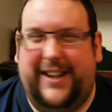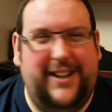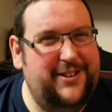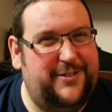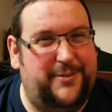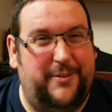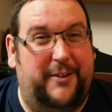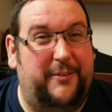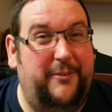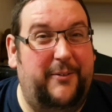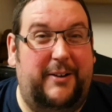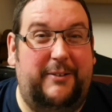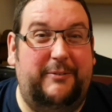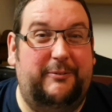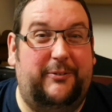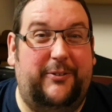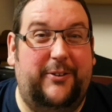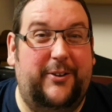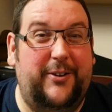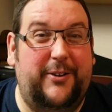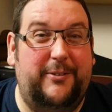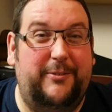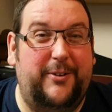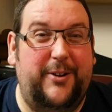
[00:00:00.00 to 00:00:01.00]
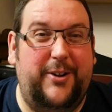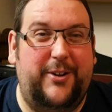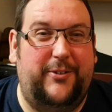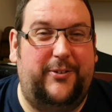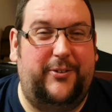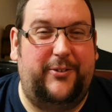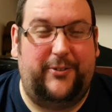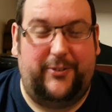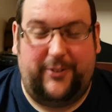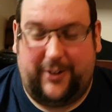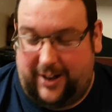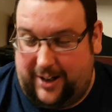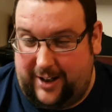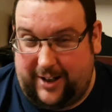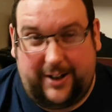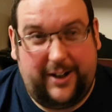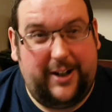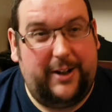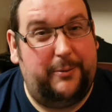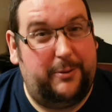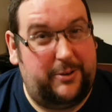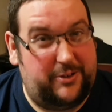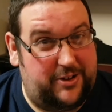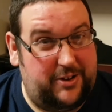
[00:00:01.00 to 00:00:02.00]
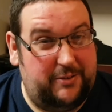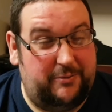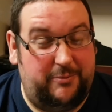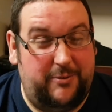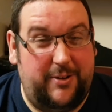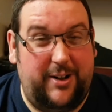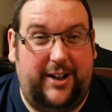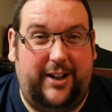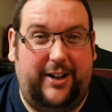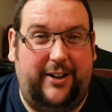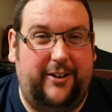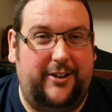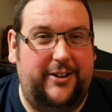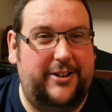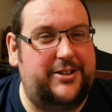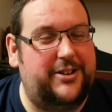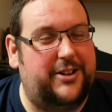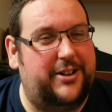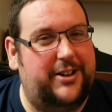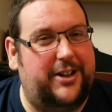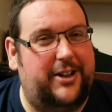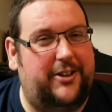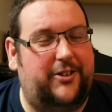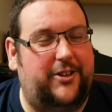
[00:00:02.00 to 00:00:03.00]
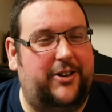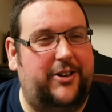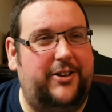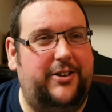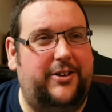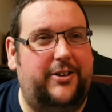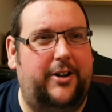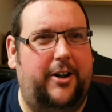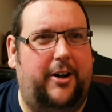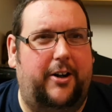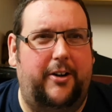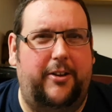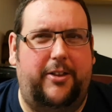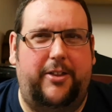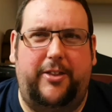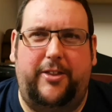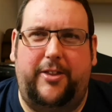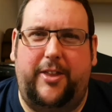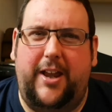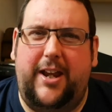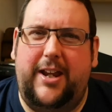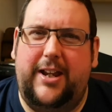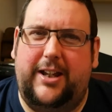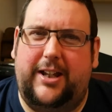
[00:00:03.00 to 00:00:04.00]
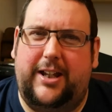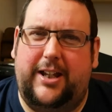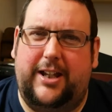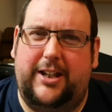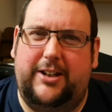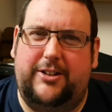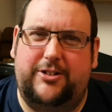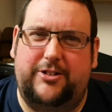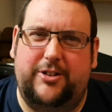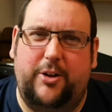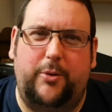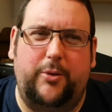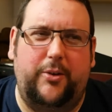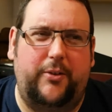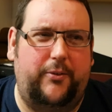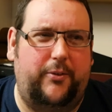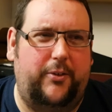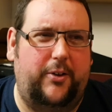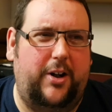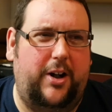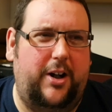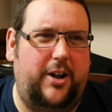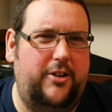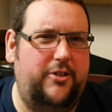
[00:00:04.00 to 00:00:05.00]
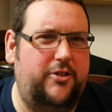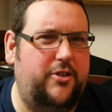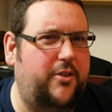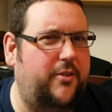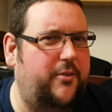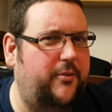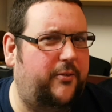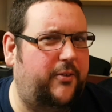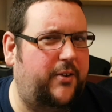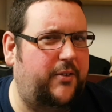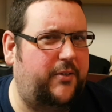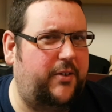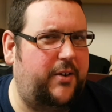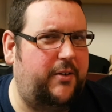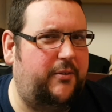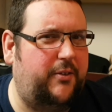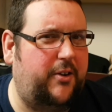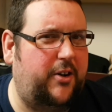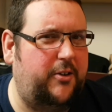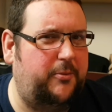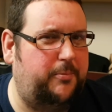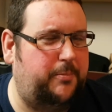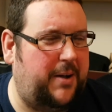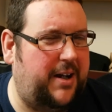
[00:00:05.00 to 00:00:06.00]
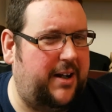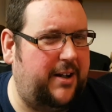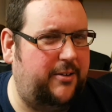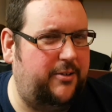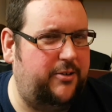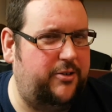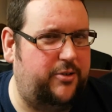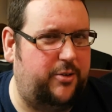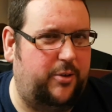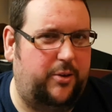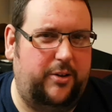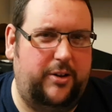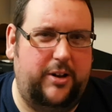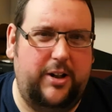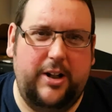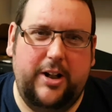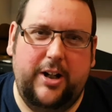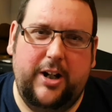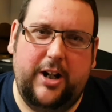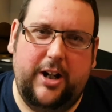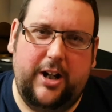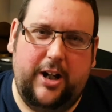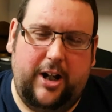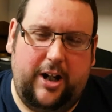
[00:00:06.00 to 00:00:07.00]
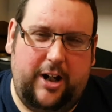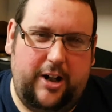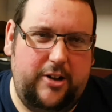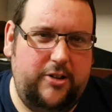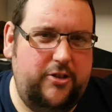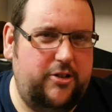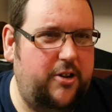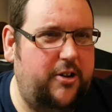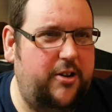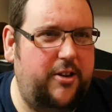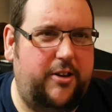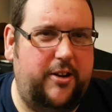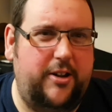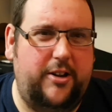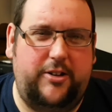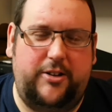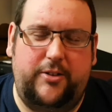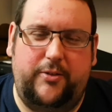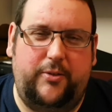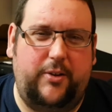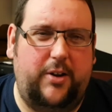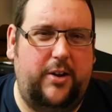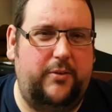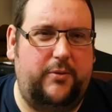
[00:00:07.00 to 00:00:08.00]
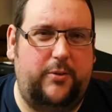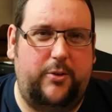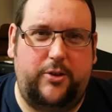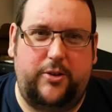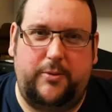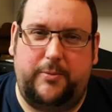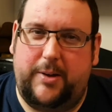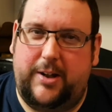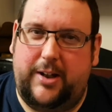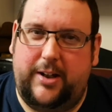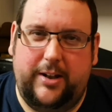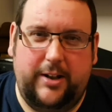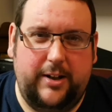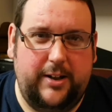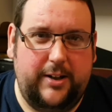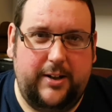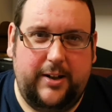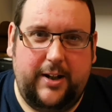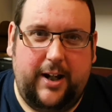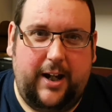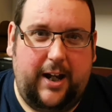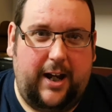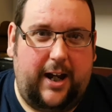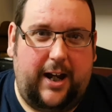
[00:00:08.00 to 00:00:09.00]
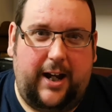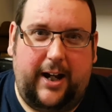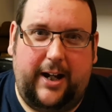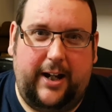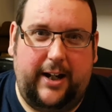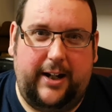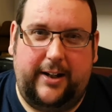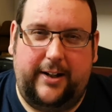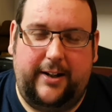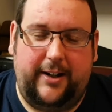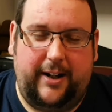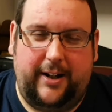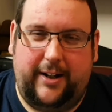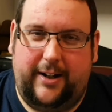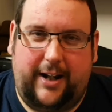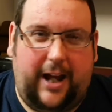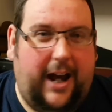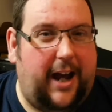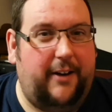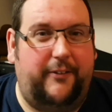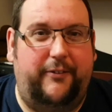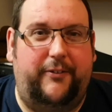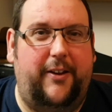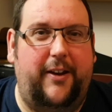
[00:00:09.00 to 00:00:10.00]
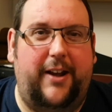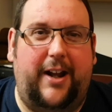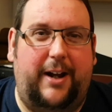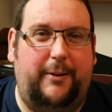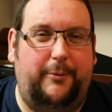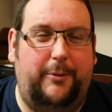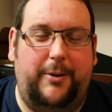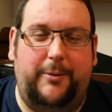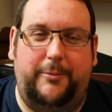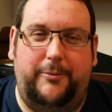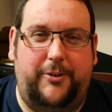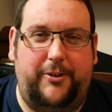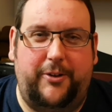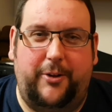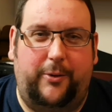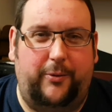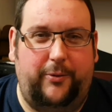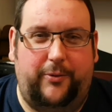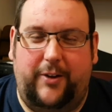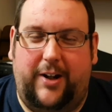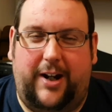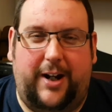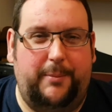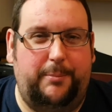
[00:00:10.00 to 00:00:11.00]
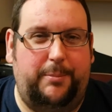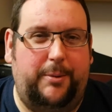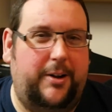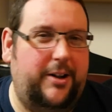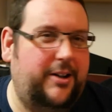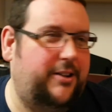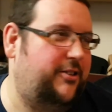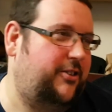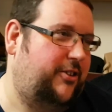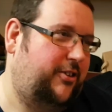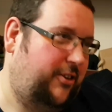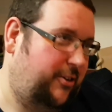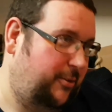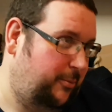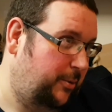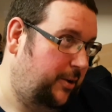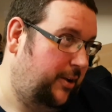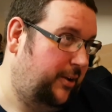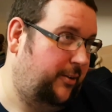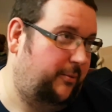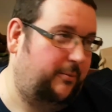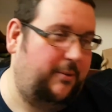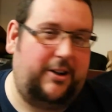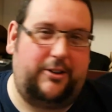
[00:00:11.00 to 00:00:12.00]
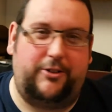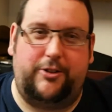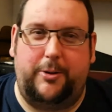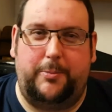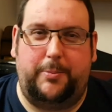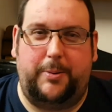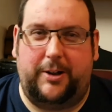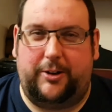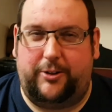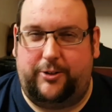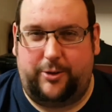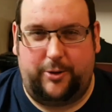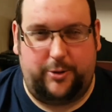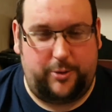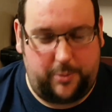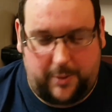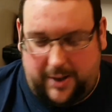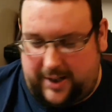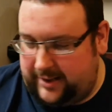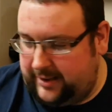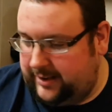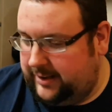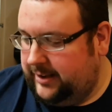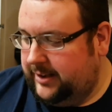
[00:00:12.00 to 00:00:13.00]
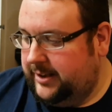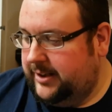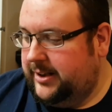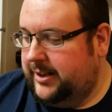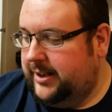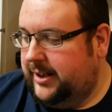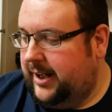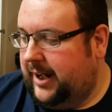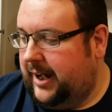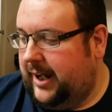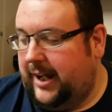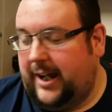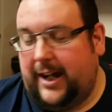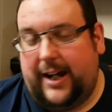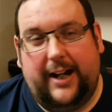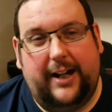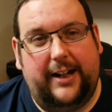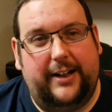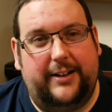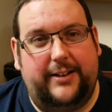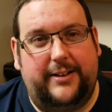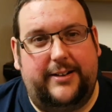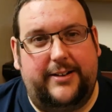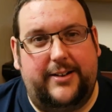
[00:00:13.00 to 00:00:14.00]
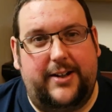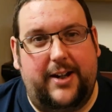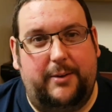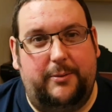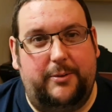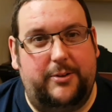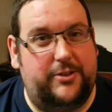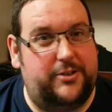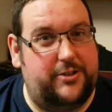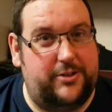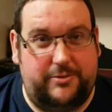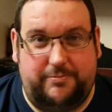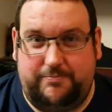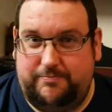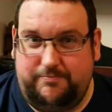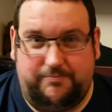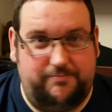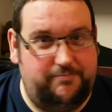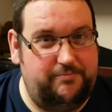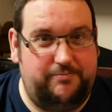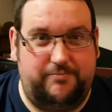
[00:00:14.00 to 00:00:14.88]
his one went through the roof. It was in really nice condition. I think he sold it for £155 or £135 or something. And after that one sold for that price, the one on Retro Pixels went, and there was